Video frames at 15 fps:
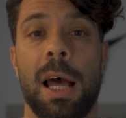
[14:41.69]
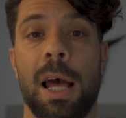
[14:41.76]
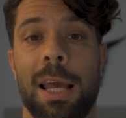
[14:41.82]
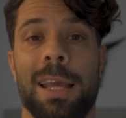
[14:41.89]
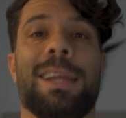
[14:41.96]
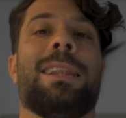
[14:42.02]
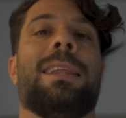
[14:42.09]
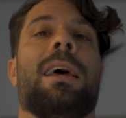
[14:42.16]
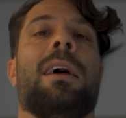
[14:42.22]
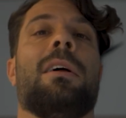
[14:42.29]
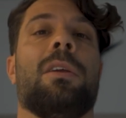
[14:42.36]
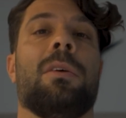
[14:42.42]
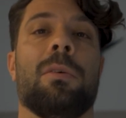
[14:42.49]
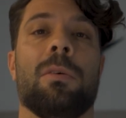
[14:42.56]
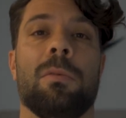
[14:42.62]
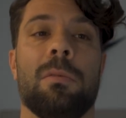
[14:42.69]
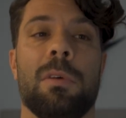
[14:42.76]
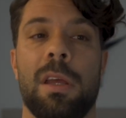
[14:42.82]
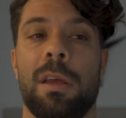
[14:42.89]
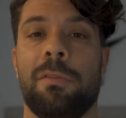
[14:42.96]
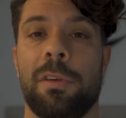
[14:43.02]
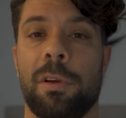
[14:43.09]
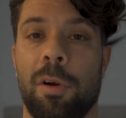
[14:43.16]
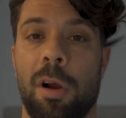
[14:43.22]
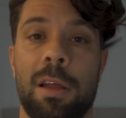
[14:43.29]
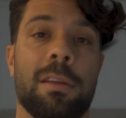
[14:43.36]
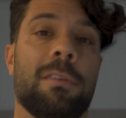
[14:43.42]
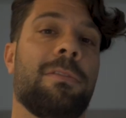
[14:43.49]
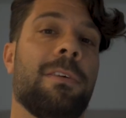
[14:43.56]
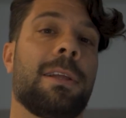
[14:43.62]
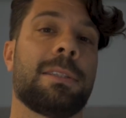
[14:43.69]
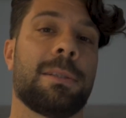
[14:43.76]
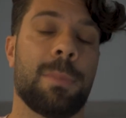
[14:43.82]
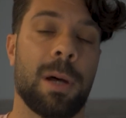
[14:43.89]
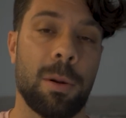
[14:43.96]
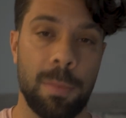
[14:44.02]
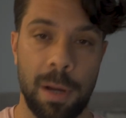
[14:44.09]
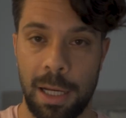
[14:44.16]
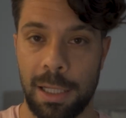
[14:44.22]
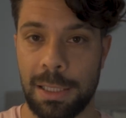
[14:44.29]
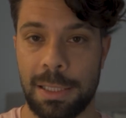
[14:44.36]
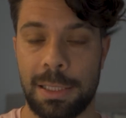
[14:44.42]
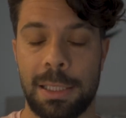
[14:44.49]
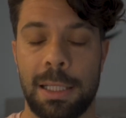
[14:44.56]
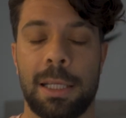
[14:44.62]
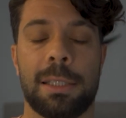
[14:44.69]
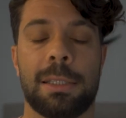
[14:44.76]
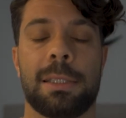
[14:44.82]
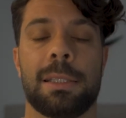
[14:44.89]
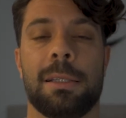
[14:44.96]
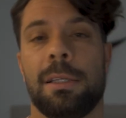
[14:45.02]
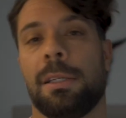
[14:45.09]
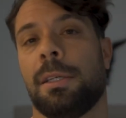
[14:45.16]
I can tell you, if you're on the fence about buying this lens,